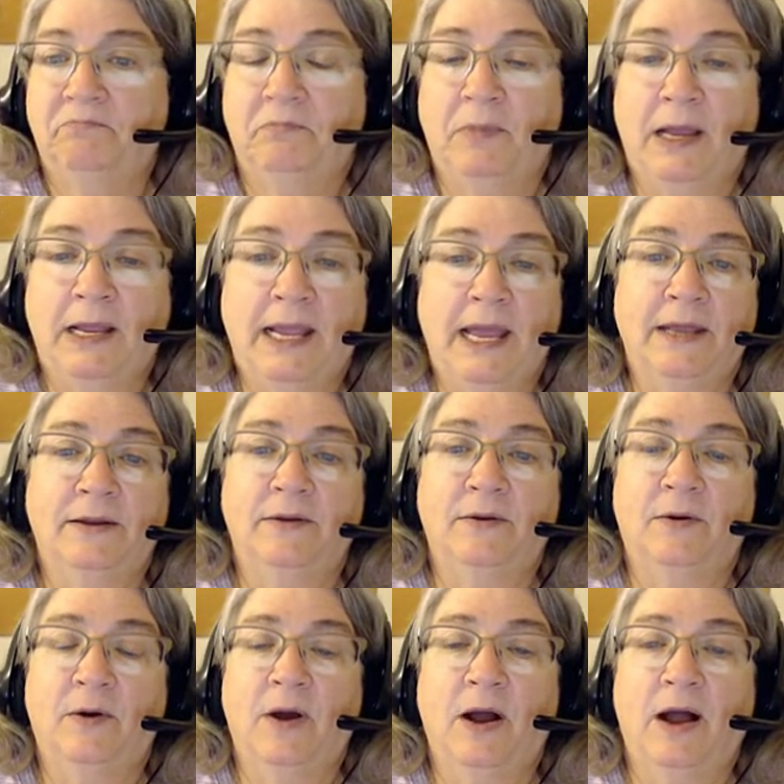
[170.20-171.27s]
again,
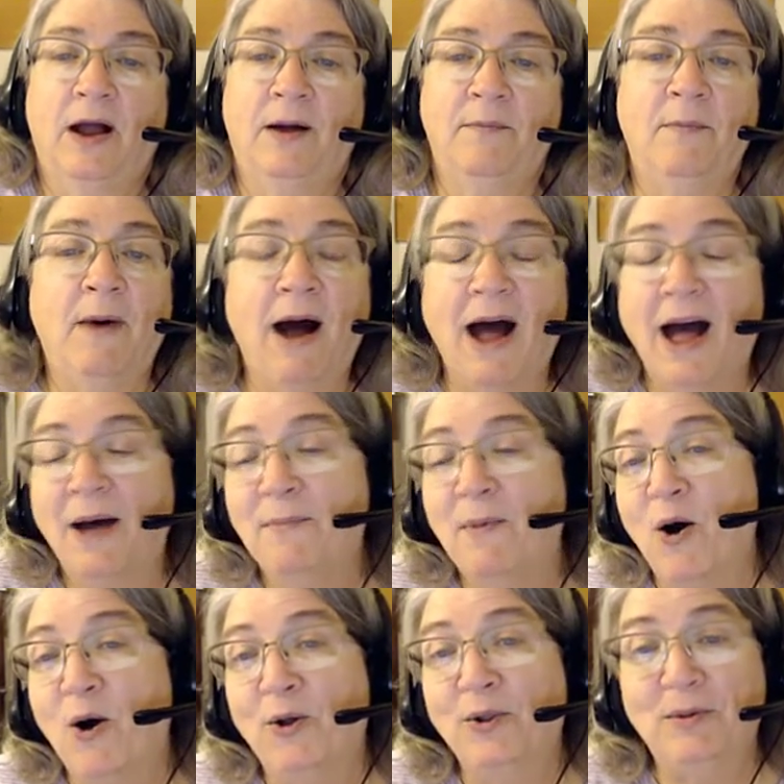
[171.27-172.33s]
I'm
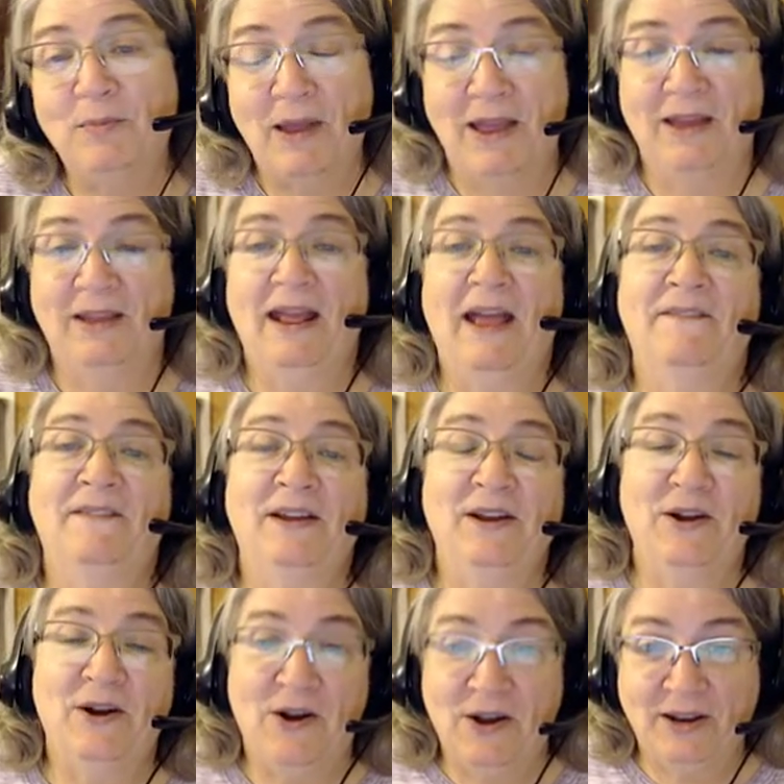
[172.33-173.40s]
all about
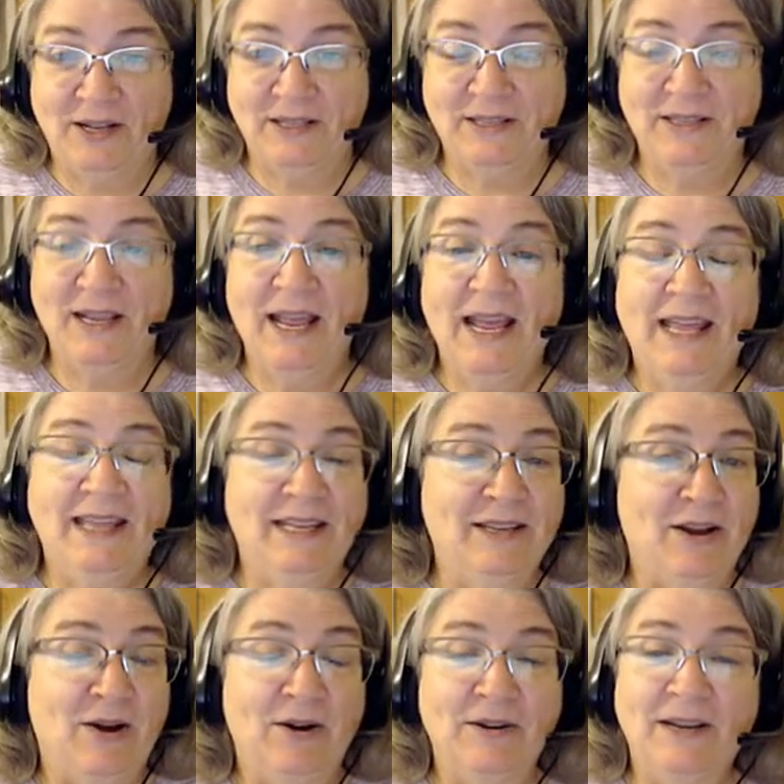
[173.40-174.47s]
having audits that
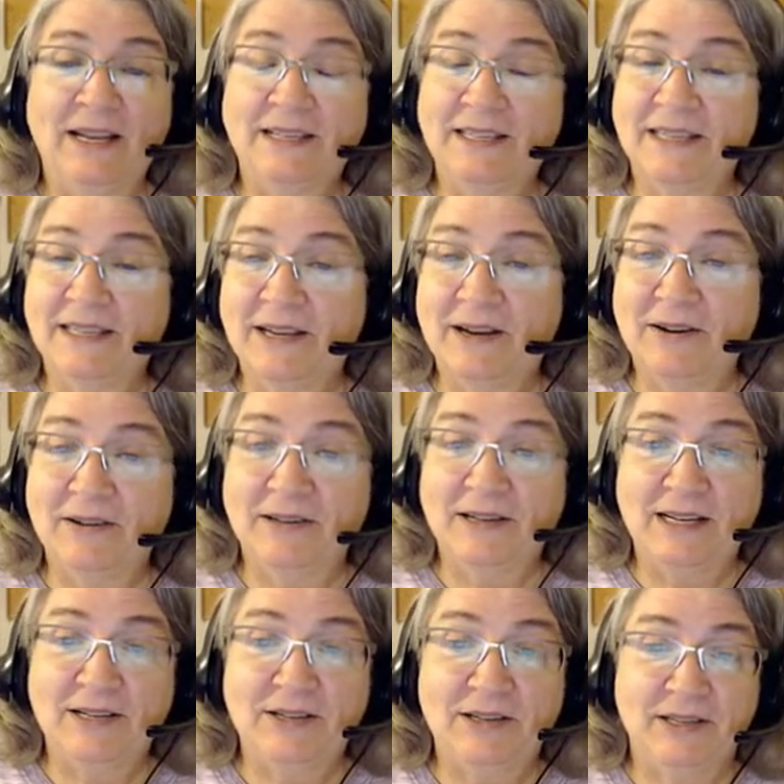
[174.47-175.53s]
aren't
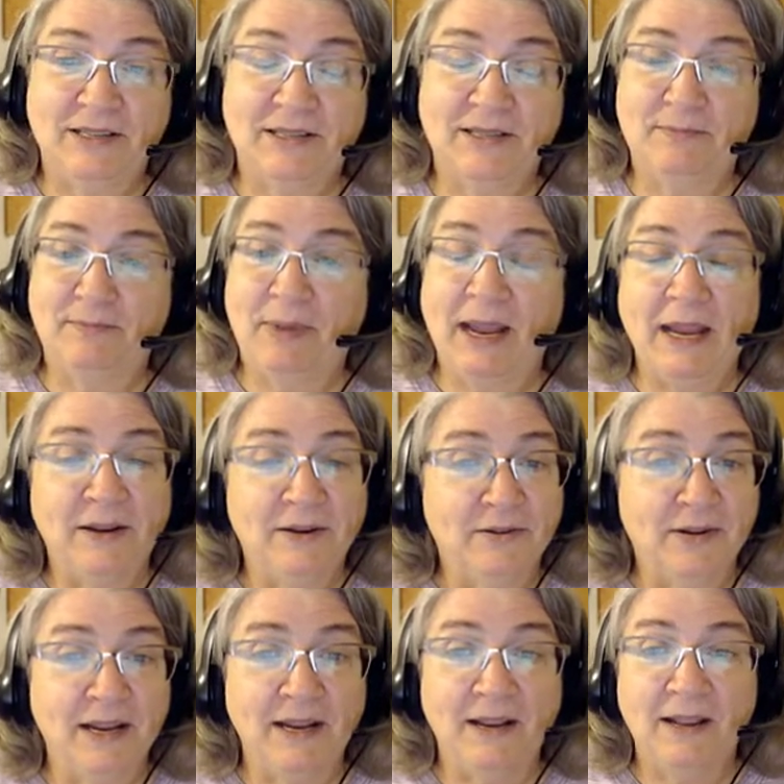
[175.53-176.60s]
necessarily just
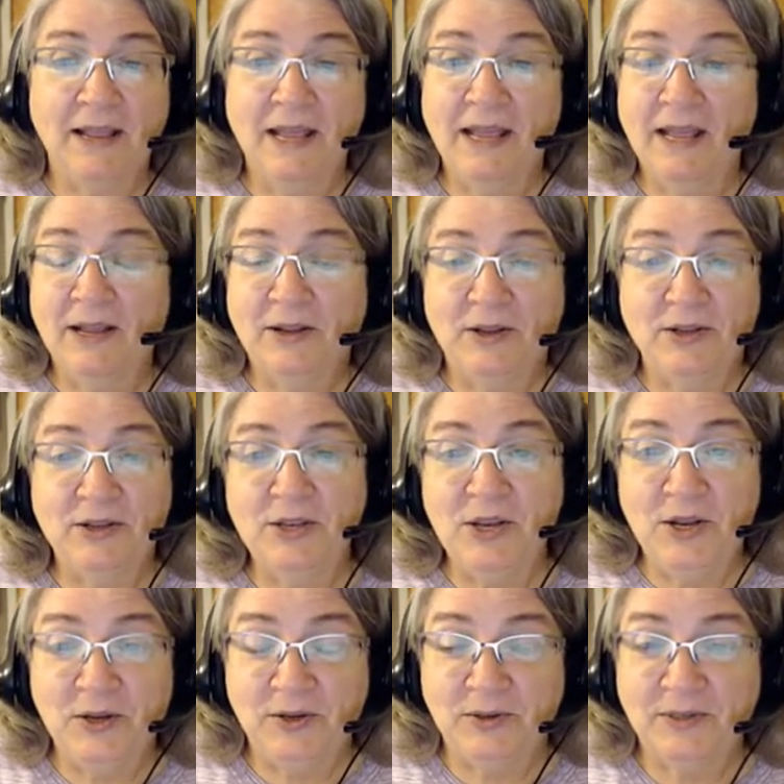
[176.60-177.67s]
pandering good
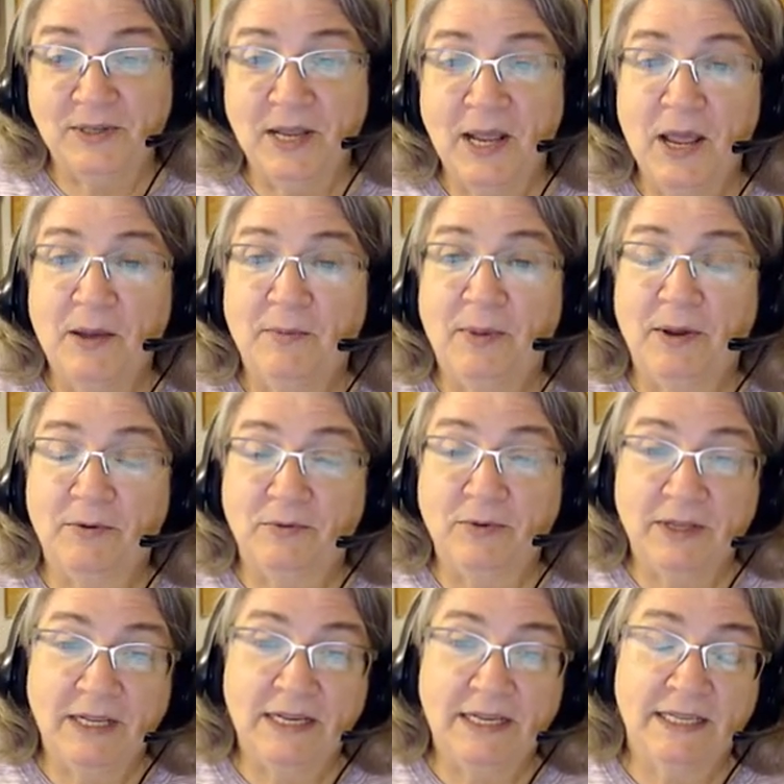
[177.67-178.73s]
news, but
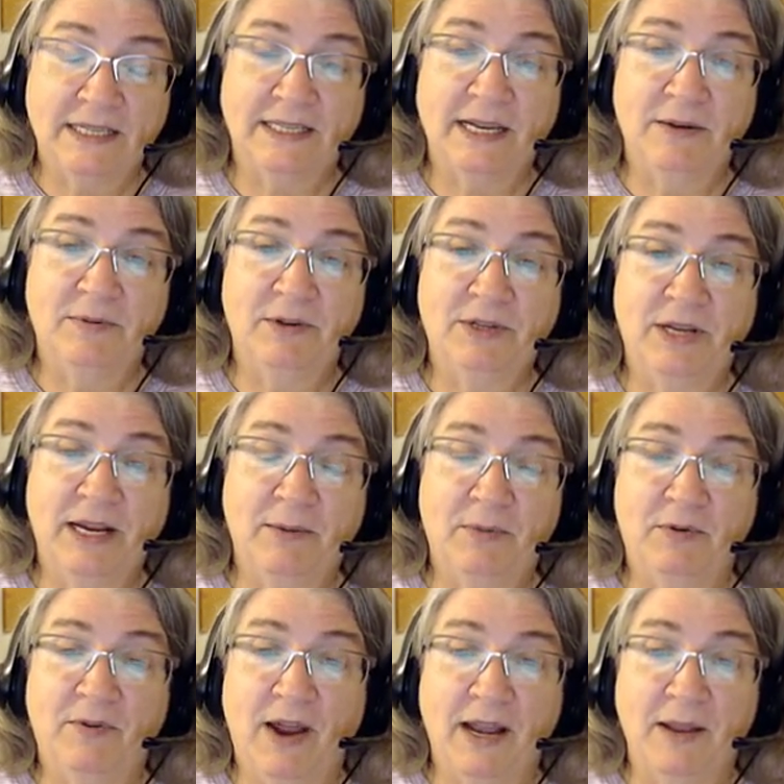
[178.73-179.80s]
really distinguishing and
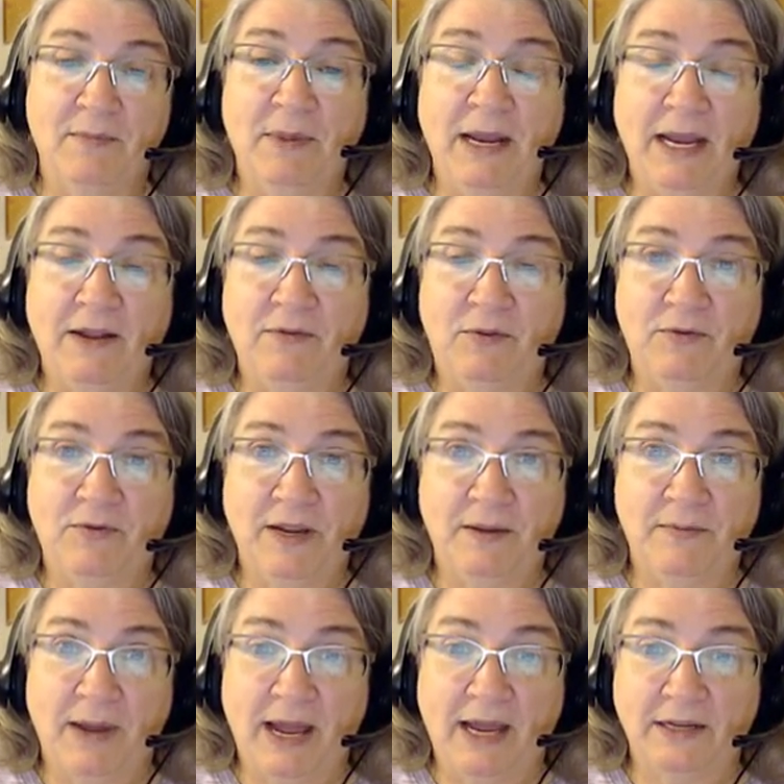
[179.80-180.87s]
providing meaningful
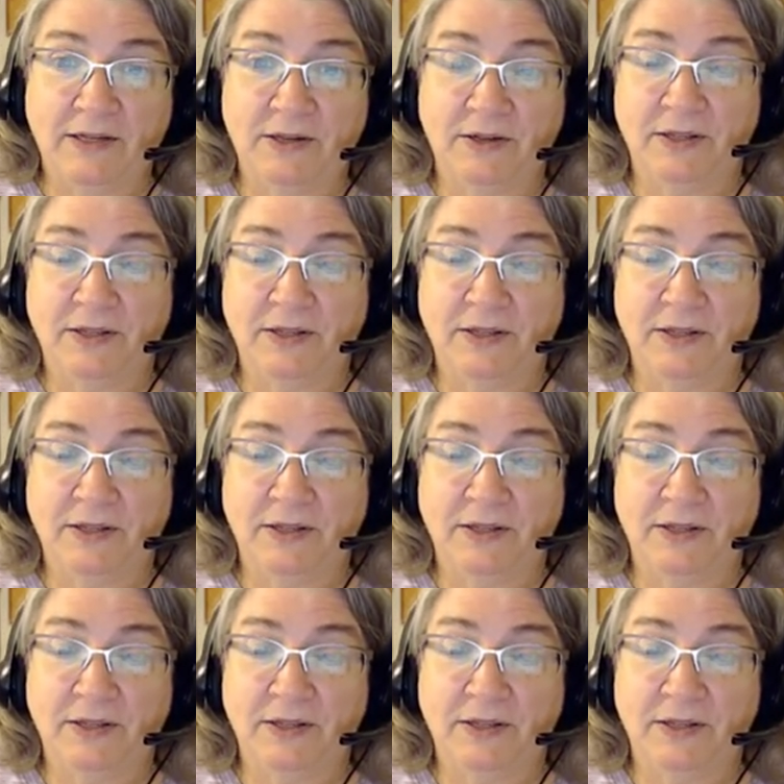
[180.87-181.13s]
feedback to the